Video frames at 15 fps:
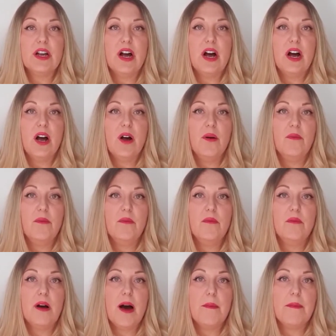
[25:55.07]

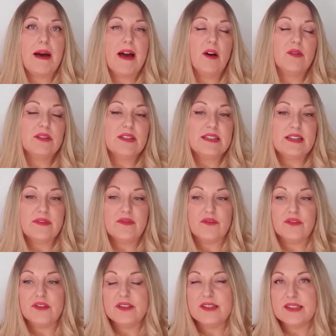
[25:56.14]
about
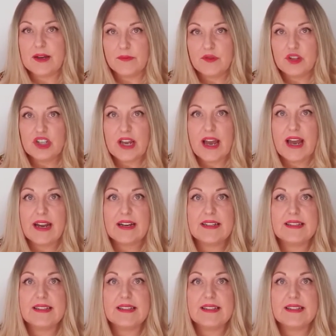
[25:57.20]
different subjects.